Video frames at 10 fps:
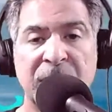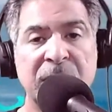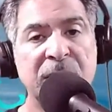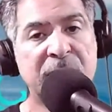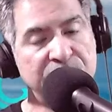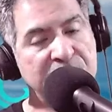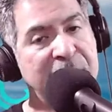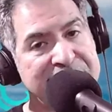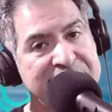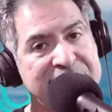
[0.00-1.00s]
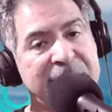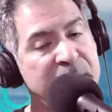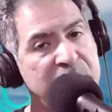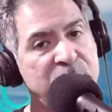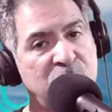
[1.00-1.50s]
As I said,
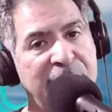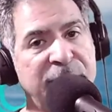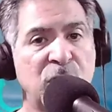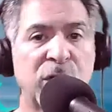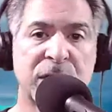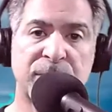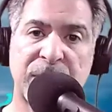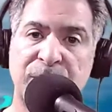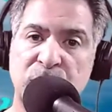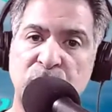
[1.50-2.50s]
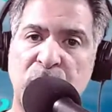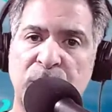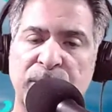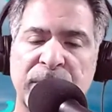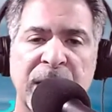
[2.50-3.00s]
sometimes you'll have an attorney, sometimes you won't.